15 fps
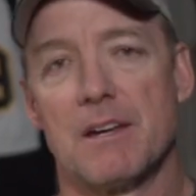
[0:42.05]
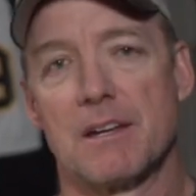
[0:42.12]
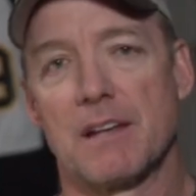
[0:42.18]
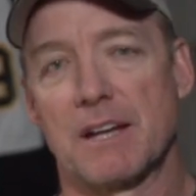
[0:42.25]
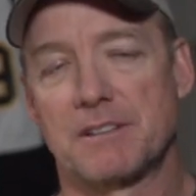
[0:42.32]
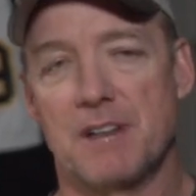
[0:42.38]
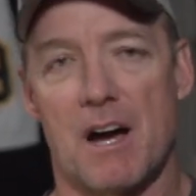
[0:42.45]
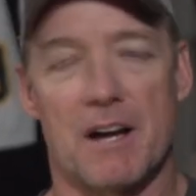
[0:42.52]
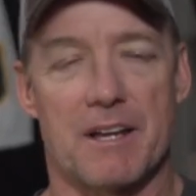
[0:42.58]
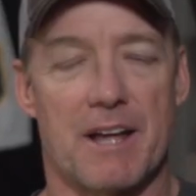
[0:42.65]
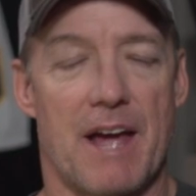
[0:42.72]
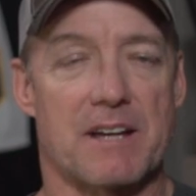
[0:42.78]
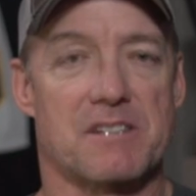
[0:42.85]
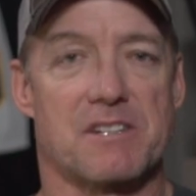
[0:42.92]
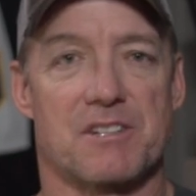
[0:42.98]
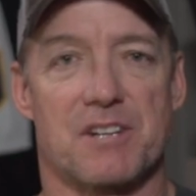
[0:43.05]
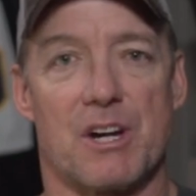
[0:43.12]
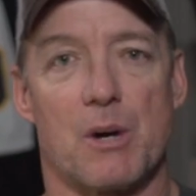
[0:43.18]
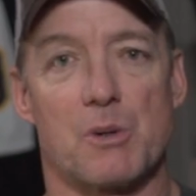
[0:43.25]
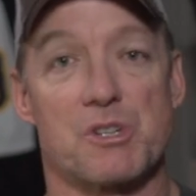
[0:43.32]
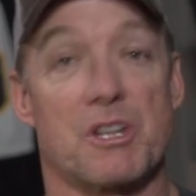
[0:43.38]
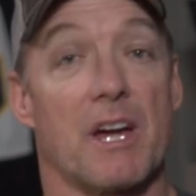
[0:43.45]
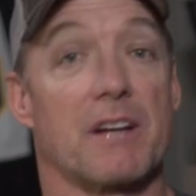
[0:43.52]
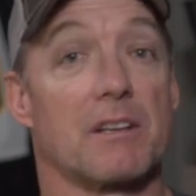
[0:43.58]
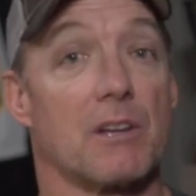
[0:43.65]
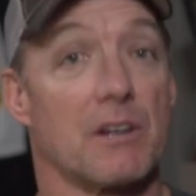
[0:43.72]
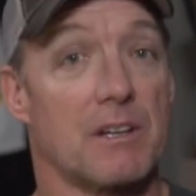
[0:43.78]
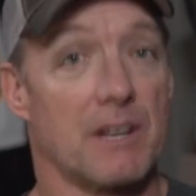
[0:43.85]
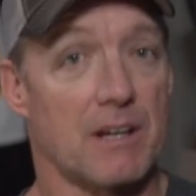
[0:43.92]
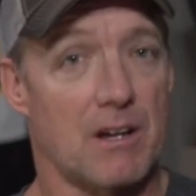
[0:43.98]
you like talking X's and O's, you like
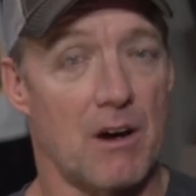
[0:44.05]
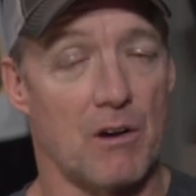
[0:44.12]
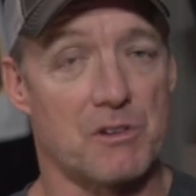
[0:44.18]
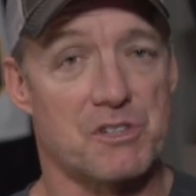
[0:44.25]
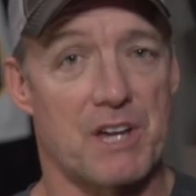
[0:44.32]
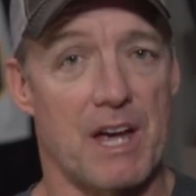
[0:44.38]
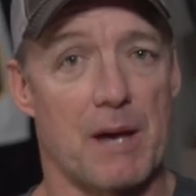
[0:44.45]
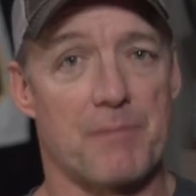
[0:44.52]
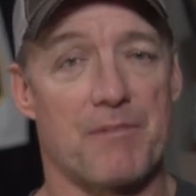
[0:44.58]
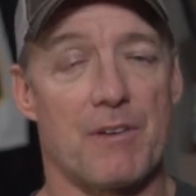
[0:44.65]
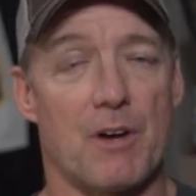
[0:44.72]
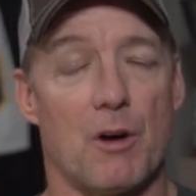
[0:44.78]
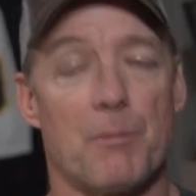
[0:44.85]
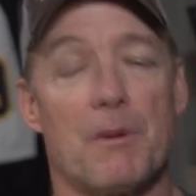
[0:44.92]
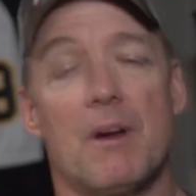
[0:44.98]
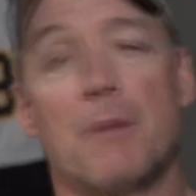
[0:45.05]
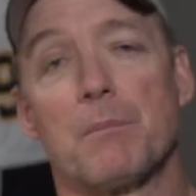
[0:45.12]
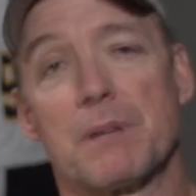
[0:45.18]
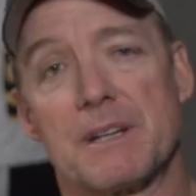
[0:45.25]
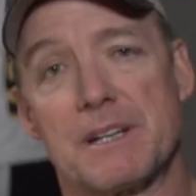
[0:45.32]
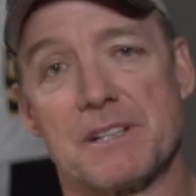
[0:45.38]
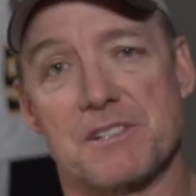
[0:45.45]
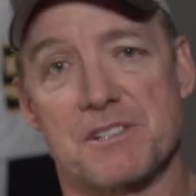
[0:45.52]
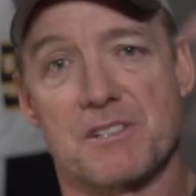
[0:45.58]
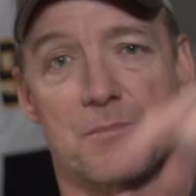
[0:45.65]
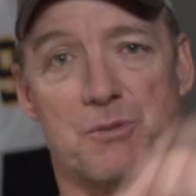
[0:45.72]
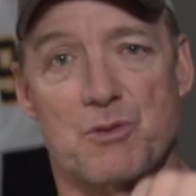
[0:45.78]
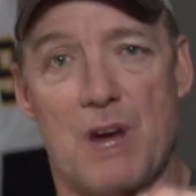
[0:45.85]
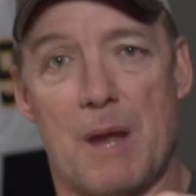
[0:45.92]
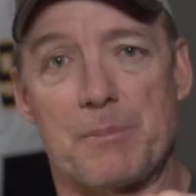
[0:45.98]
looking at college game film, please
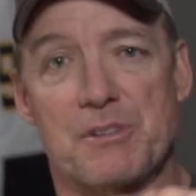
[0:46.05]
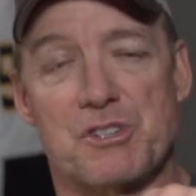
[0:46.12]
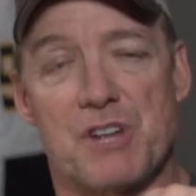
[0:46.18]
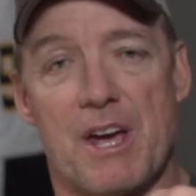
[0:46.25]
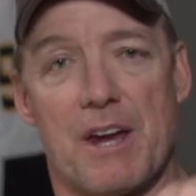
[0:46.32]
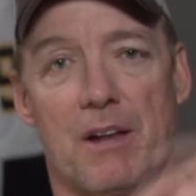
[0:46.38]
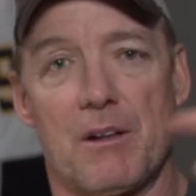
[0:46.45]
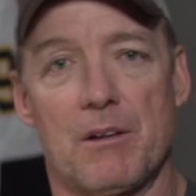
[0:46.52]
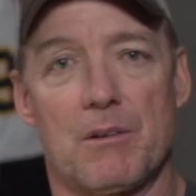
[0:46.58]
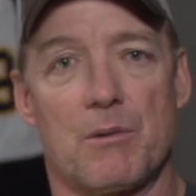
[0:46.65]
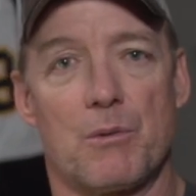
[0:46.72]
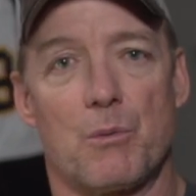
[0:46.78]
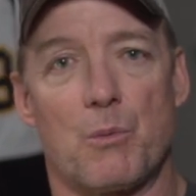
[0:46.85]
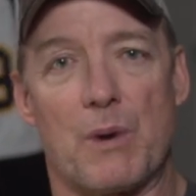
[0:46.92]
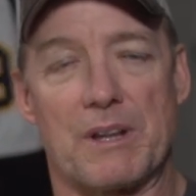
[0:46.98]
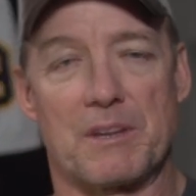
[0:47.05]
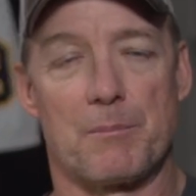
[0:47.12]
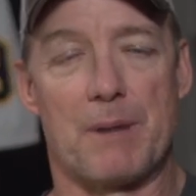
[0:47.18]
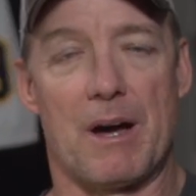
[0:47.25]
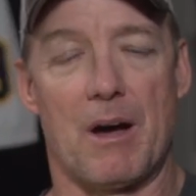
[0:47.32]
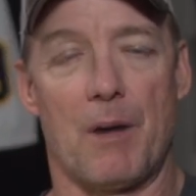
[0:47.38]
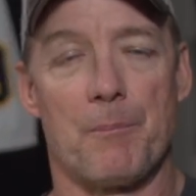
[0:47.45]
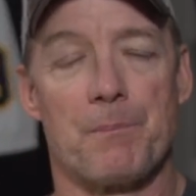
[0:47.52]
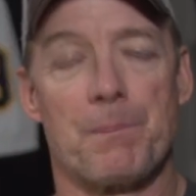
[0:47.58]
subscribe to the channel, ring the bell.